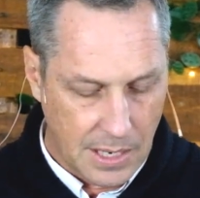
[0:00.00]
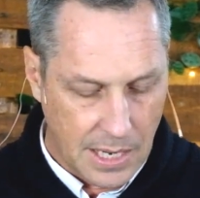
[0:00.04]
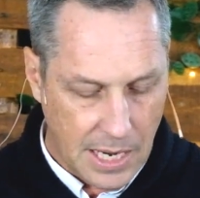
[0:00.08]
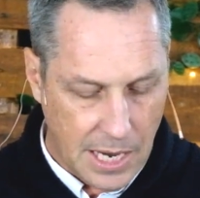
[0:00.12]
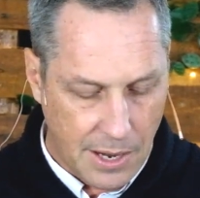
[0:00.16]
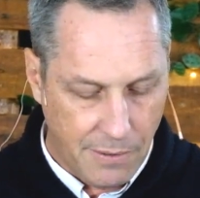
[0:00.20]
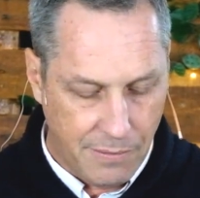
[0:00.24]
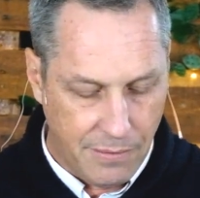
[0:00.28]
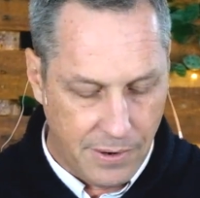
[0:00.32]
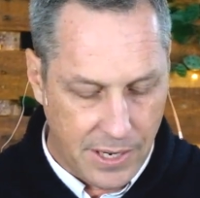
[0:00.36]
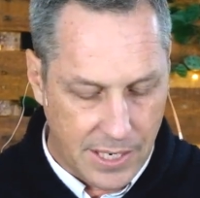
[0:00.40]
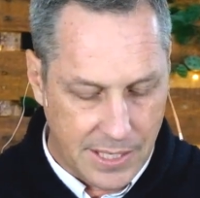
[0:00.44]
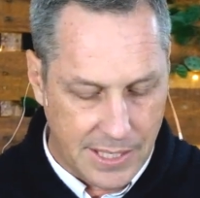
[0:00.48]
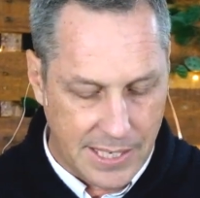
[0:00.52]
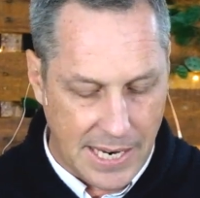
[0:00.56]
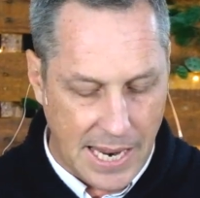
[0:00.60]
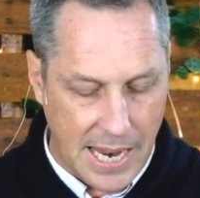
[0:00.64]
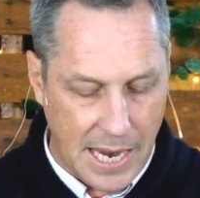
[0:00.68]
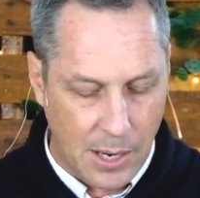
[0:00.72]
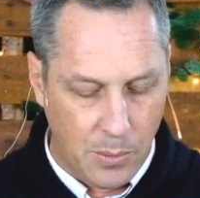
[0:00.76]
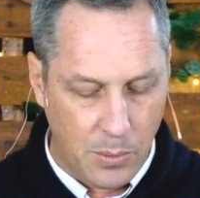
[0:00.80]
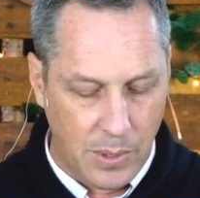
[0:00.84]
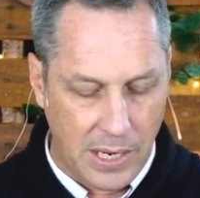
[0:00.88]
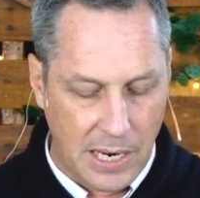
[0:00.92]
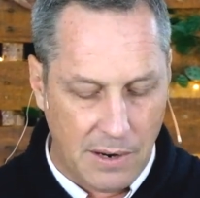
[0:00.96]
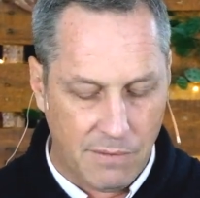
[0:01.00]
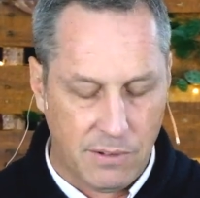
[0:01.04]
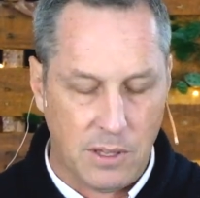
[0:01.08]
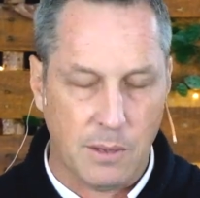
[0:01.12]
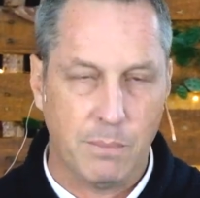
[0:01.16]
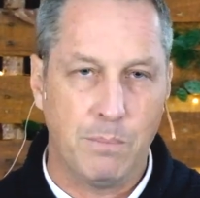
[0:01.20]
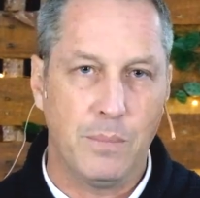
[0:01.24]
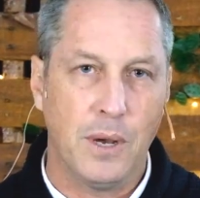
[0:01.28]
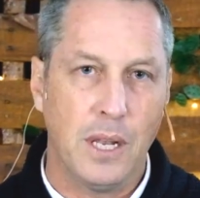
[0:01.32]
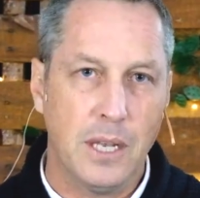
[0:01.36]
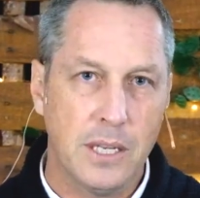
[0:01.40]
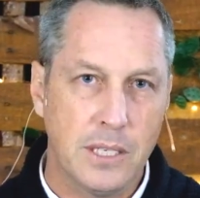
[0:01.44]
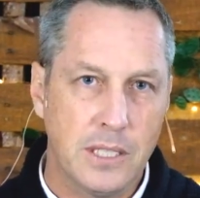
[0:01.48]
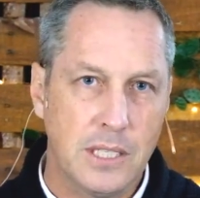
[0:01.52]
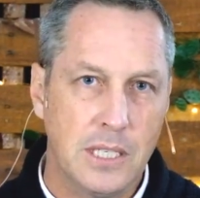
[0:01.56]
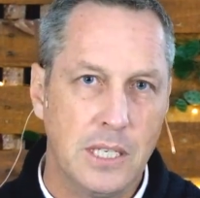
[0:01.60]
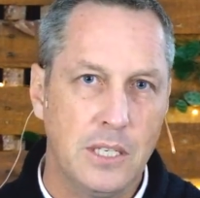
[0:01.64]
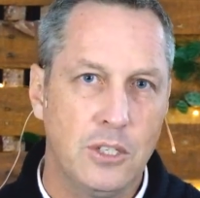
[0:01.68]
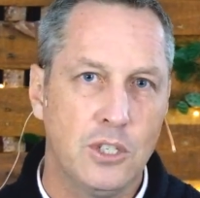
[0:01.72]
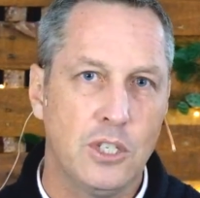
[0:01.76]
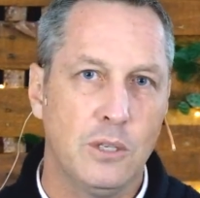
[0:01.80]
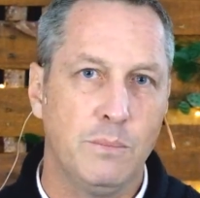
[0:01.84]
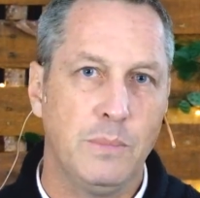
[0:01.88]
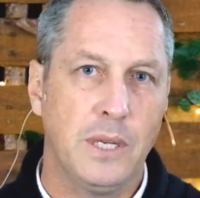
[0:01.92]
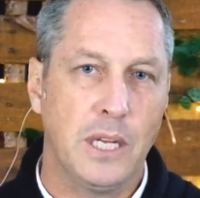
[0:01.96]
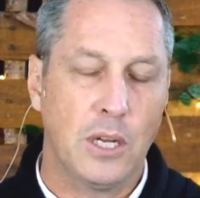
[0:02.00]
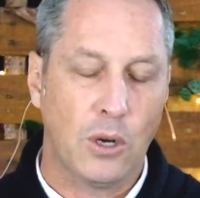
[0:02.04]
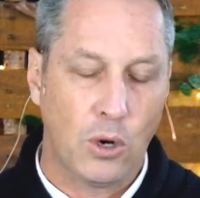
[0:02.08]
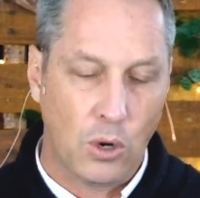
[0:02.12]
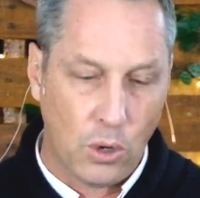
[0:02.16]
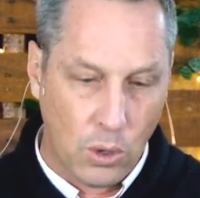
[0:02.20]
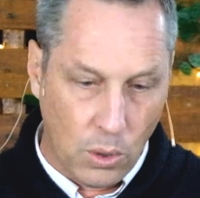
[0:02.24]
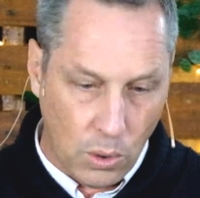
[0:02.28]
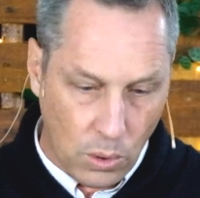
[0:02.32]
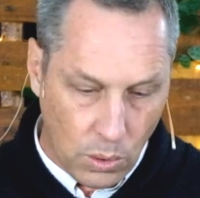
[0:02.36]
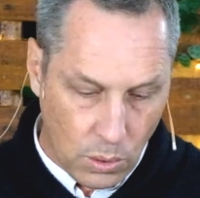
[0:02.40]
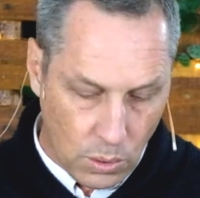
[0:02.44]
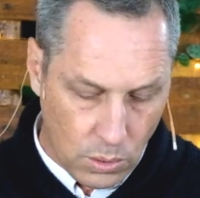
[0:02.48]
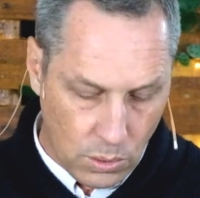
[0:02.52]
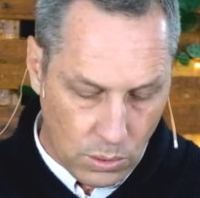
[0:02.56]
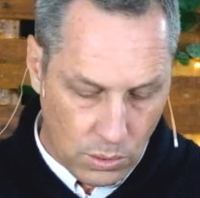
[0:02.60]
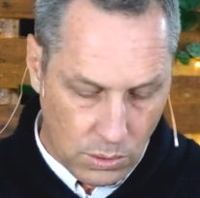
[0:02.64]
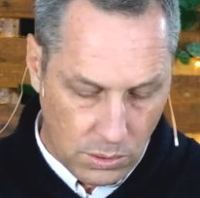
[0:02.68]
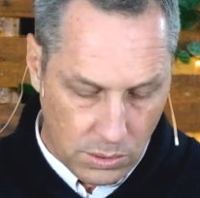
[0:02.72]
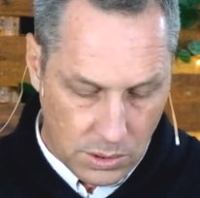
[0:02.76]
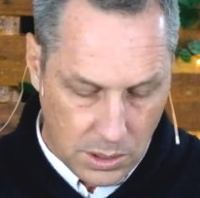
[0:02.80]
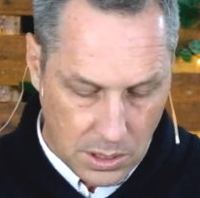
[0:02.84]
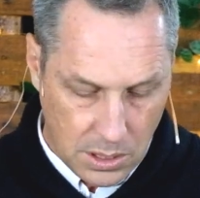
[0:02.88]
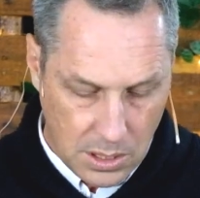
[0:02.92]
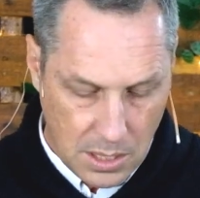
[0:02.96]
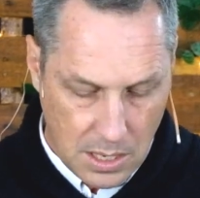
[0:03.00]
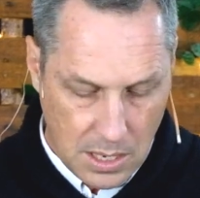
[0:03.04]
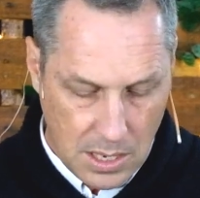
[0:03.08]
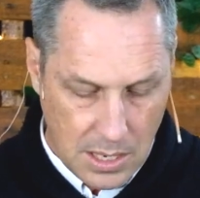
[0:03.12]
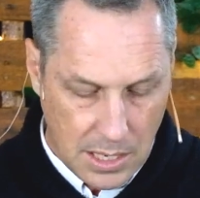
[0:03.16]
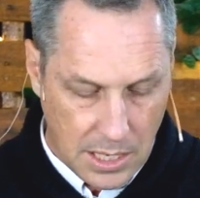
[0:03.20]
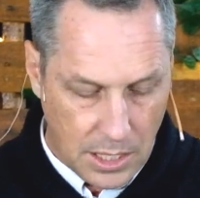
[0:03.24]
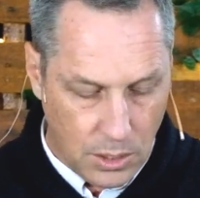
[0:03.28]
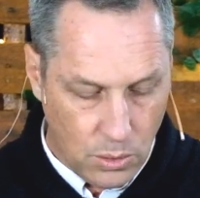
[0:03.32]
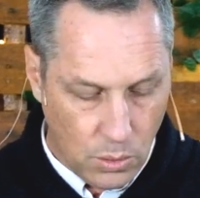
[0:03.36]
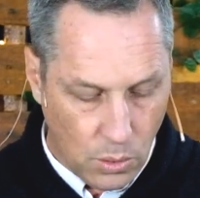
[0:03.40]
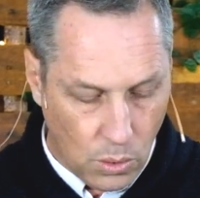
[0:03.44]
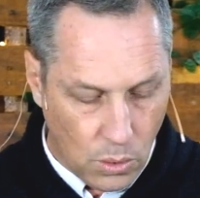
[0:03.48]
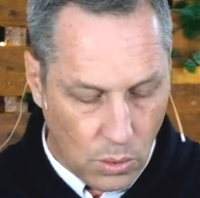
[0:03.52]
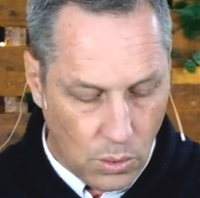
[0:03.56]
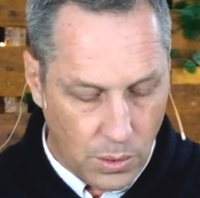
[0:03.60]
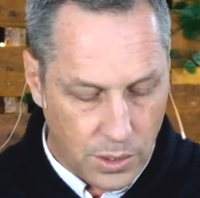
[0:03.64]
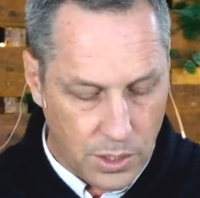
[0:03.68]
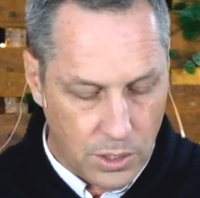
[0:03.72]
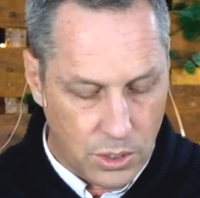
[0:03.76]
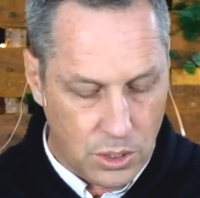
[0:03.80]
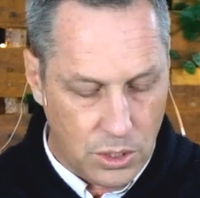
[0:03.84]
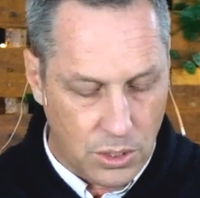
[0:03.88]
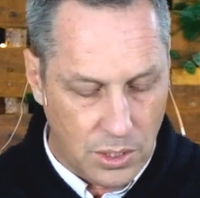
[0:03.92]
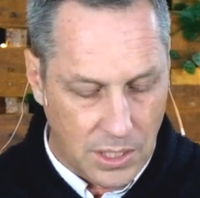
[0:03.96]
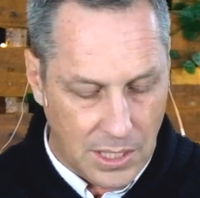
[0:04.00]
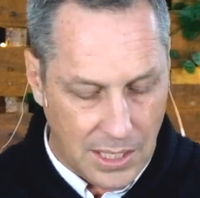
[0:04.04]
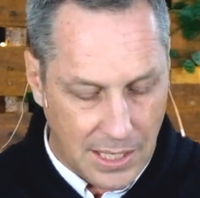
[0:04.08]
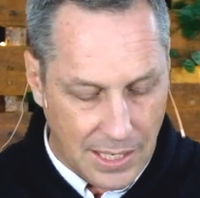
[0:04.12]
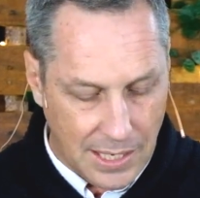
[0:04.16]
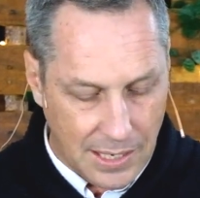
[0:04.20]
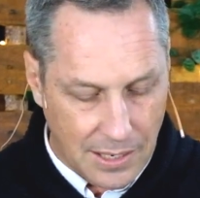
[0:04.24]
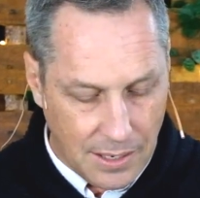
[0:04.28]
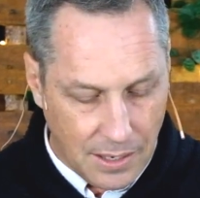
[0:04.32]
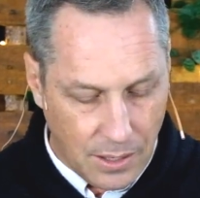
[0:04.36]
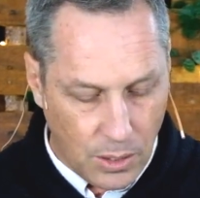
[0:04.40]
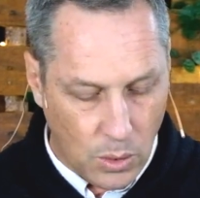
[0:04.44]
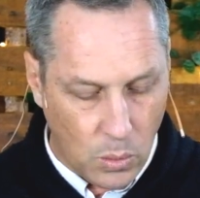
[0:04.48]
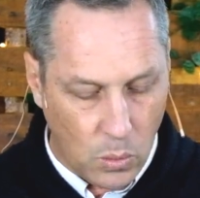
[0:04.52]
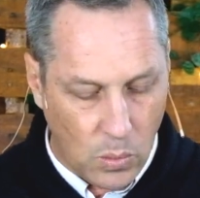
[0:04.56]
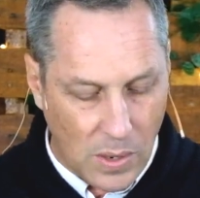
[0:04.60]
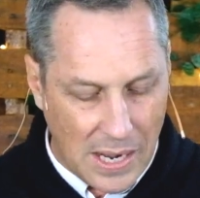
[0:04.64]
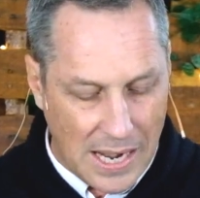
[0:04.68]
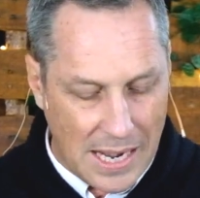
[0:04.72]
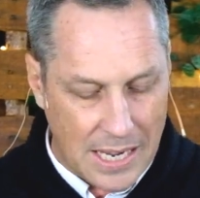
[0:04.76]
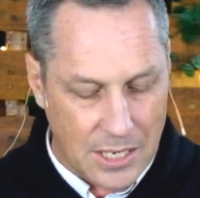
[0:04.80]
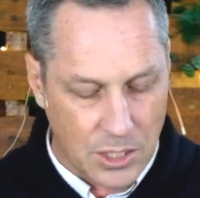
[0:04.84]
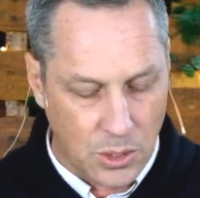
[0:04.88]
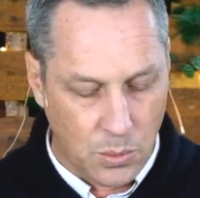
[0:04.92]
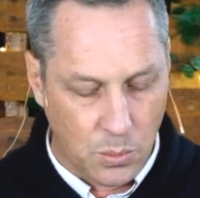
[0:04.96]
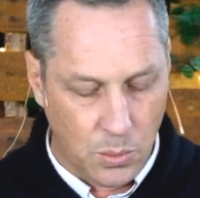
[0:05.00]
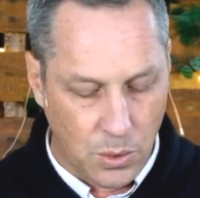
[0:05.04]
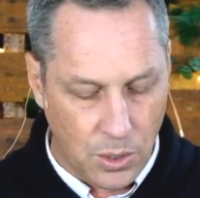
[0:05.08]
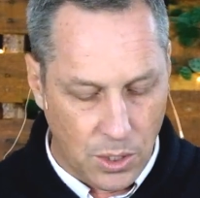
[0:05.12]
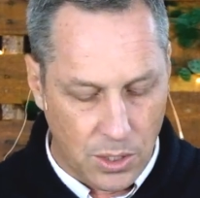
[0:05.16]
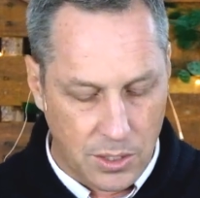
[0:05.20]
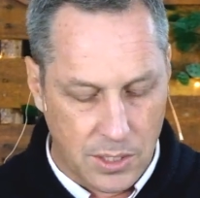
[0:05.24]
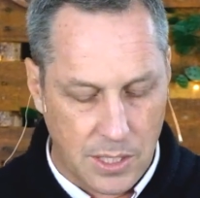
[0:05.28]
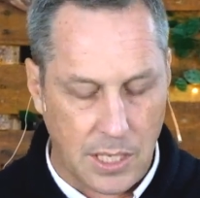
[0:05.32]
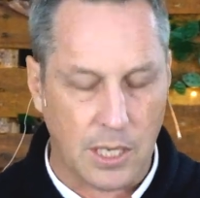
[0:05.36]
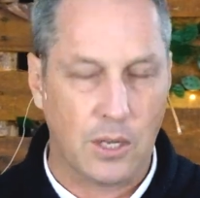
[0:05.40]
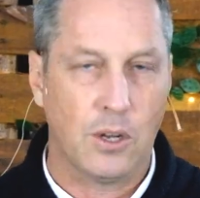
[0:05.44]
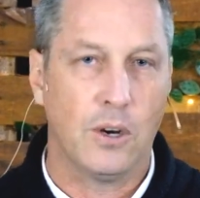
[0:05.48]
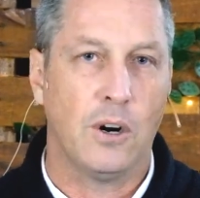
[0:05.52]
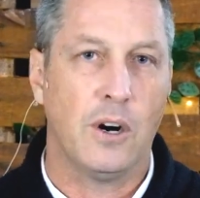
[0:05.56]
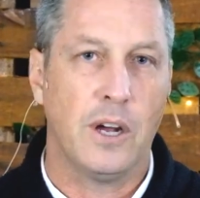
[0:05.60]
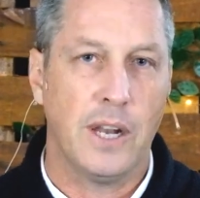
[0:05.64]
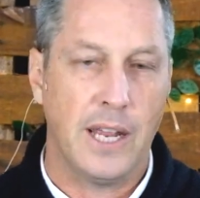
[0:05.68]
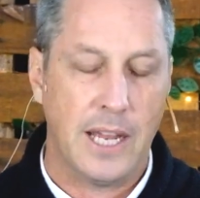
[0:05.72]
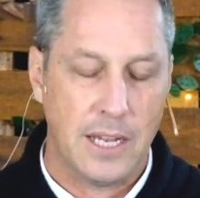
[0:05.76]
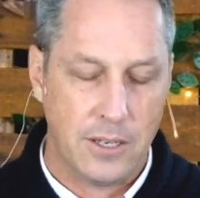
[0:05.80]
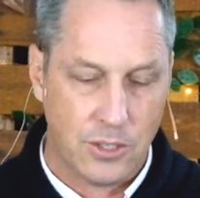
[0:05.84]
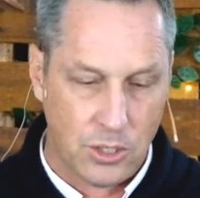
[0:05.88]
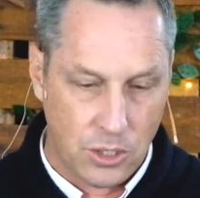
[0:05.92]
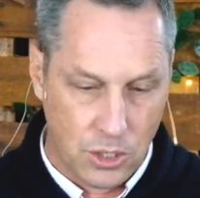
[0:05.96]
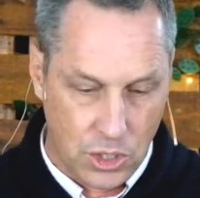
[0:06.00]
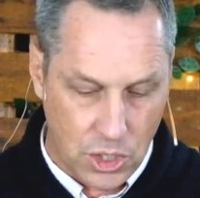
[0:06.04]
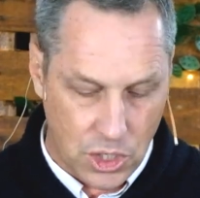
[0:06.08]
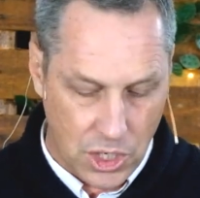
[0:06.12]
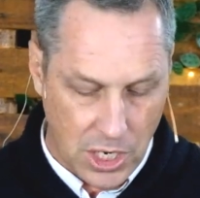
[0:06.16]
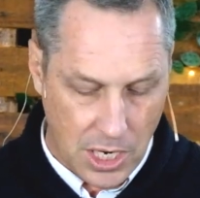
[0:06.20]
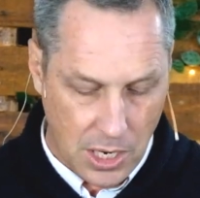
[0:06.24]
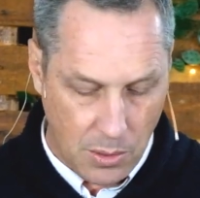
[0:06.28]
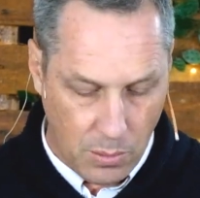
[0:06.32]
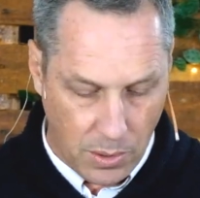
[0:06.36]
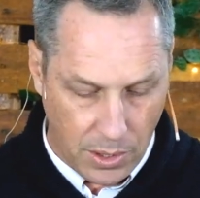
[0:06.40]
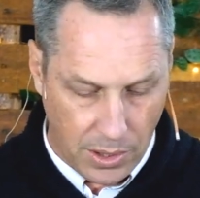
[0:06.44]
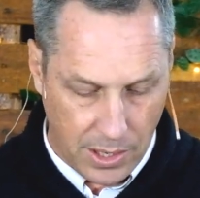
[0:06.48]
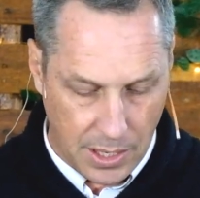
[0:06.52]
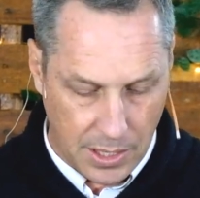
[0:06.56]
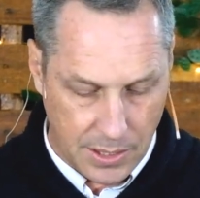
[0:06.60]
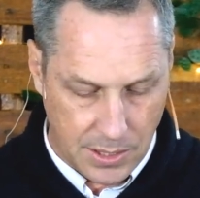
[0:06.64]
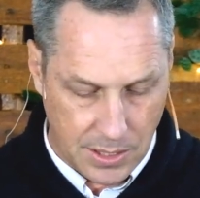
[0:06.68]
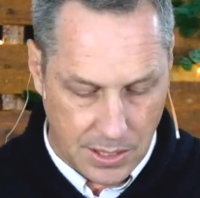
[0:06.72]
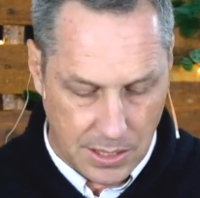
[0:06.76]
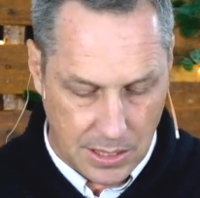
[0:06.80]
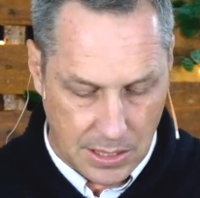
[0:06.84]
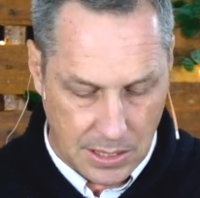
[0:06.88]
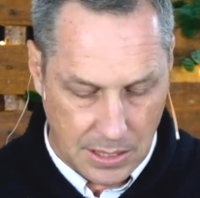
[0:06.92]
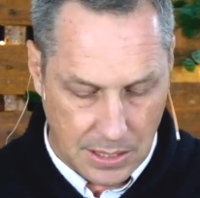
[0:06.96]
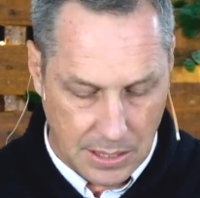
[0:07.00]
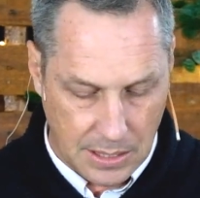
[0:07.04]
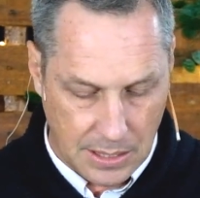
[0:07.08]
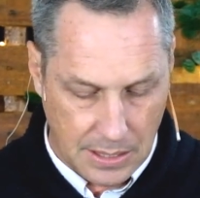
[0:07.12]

Every day we have the ability to be called in order to hear the wise words that God has to share with us.